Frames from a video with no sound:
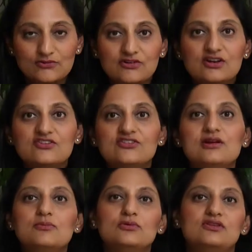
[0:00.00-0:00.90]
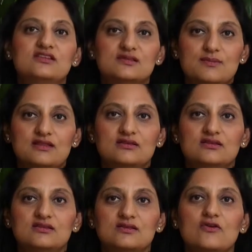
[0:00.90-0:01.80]
traditional Buddhist
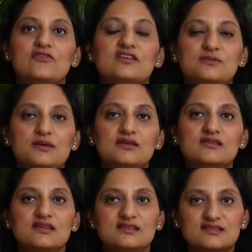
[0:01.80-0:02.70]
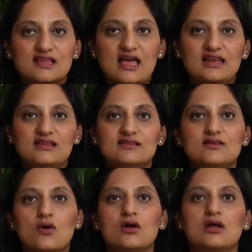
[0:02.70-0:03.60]
methods of experiencing
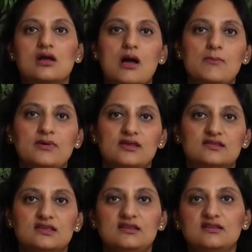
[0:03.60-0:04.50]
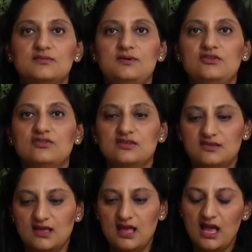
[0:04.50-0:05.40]
silence or calmness in the speeches